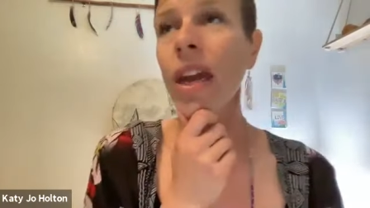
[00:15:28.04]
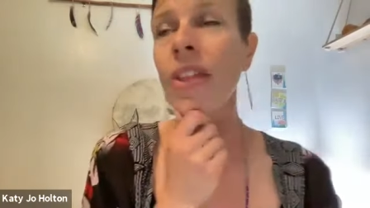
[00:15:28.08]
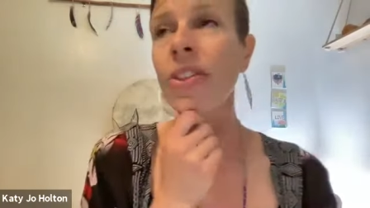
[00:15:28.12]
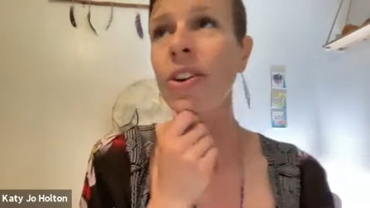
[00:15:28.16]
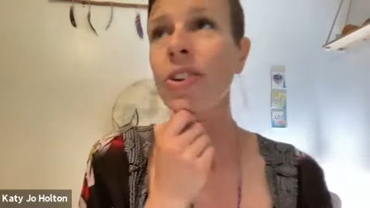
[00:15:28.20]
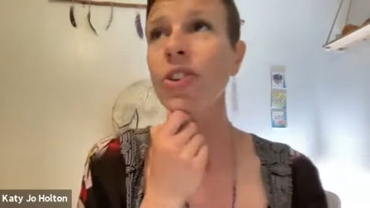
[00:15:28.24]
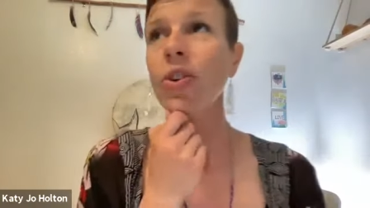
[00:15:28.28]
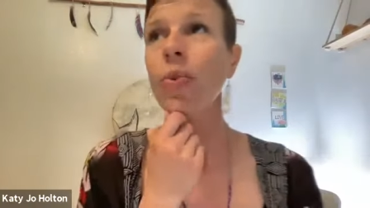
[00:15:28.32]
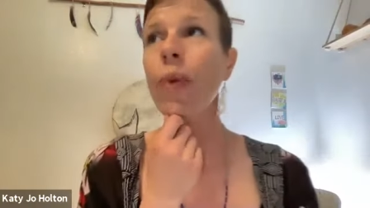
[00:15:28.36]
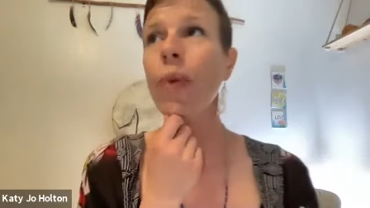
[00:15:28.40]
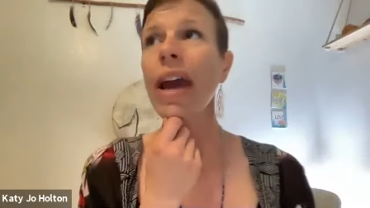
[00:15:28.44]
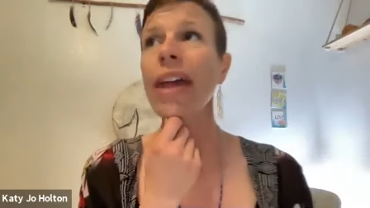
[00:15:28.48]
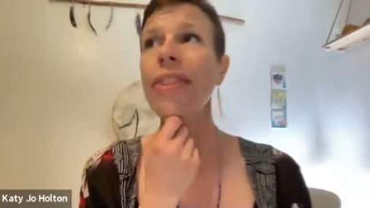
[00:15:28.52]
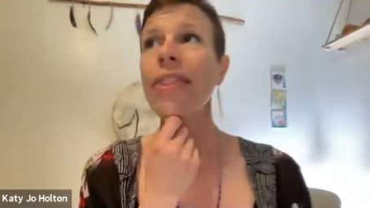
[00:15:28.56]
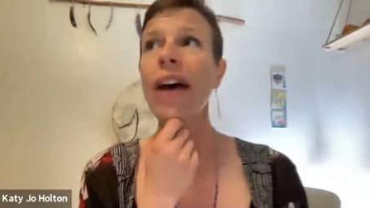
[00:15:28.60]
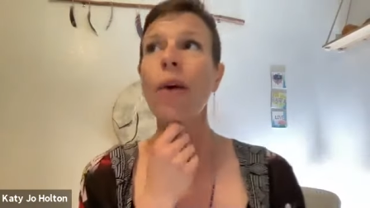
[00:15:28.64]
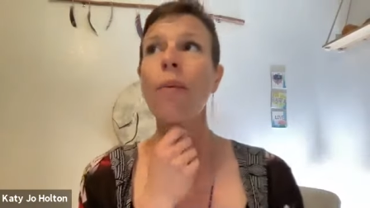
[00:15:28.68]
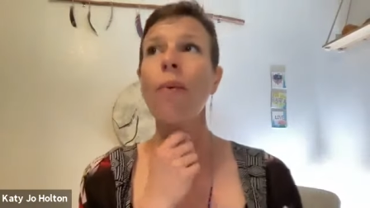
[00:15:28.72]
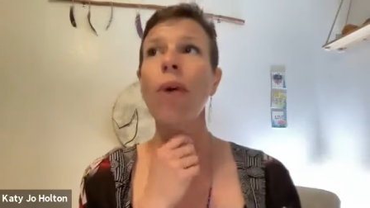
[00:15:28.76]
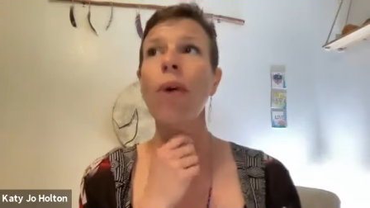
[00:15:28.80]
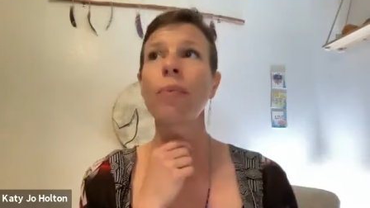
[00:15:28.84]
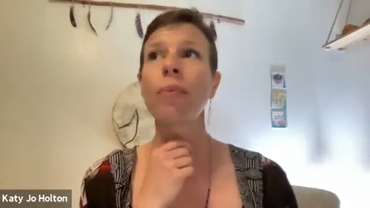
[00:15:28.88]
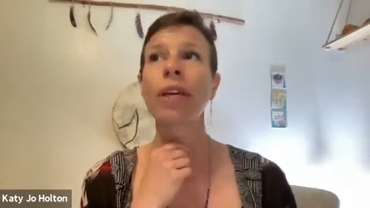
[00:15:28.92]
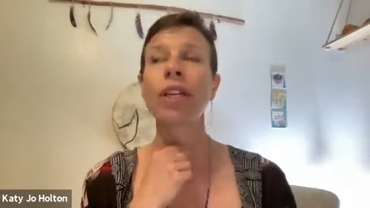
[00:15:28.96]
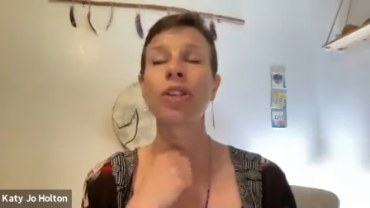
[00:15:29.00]
there's a way
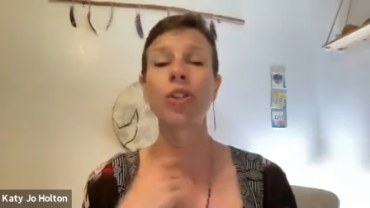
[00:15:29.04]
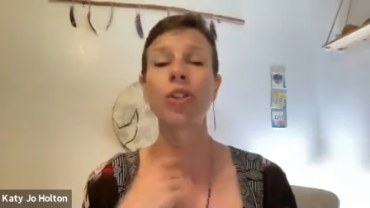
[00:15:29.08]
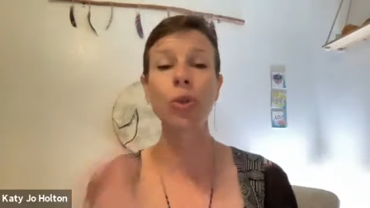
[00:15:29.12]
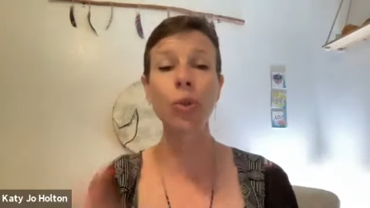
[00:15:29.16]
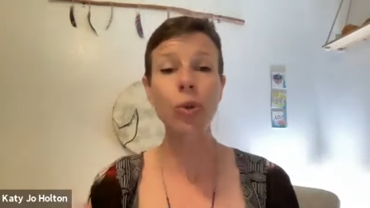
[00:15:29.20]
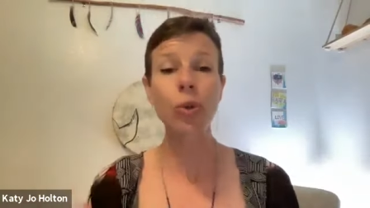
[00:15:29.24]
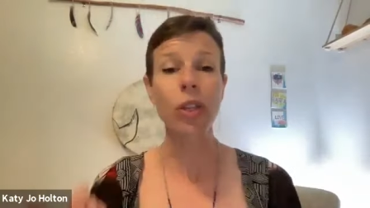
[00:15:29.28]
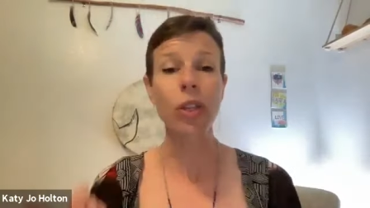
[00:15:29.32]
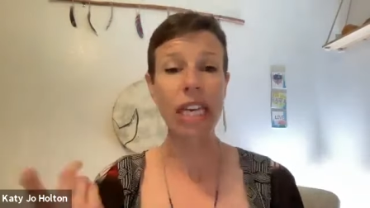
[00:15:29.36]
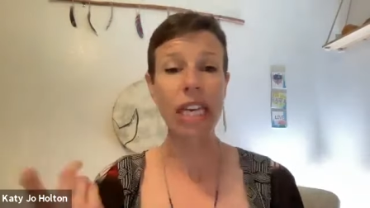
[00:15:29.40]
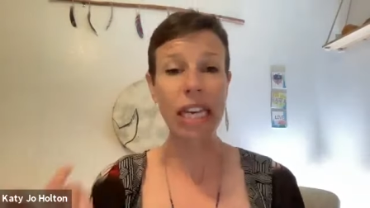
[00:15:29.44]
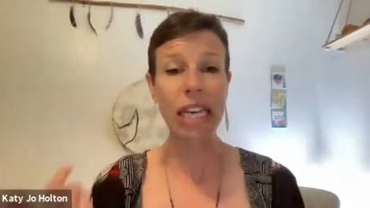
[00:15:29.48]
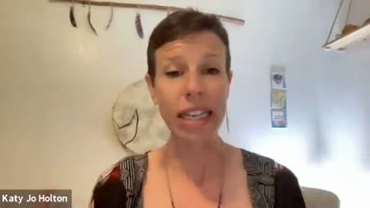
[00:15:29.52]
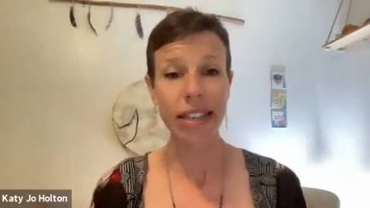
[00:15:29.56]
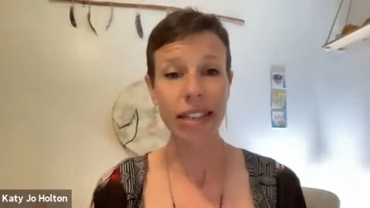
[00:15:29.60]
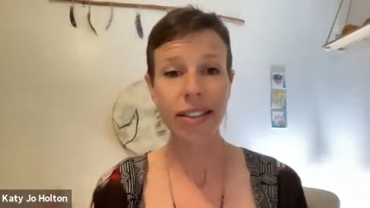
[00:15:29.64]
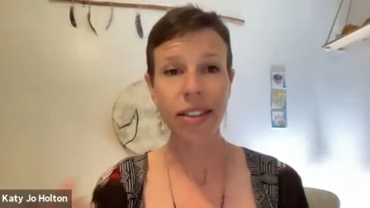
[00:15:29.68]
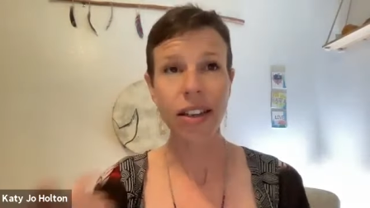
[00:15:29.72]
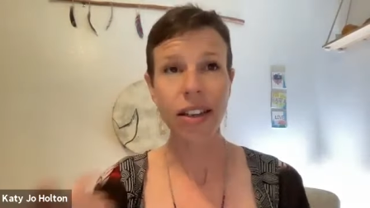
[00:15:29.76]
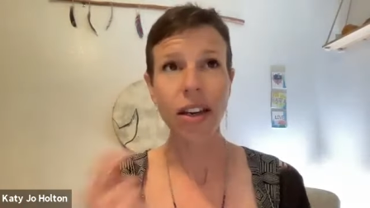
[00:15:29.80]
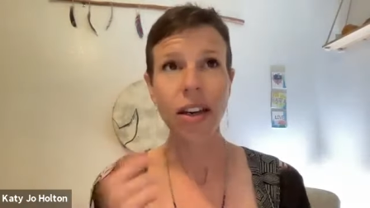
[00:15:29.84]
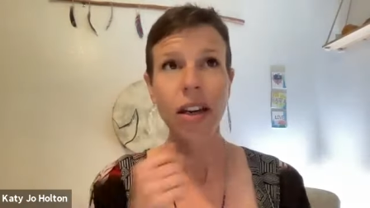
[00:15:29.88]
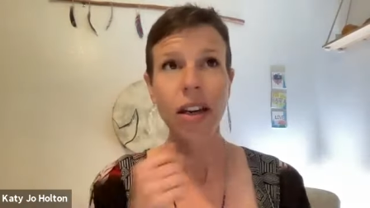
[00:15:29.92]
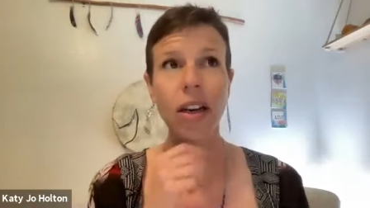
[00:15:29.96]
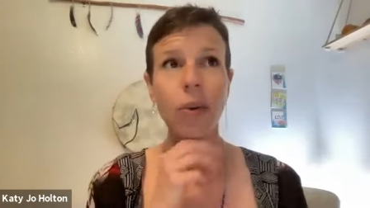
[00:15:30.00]
that when we do
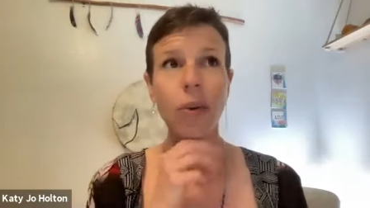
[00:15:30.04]
this,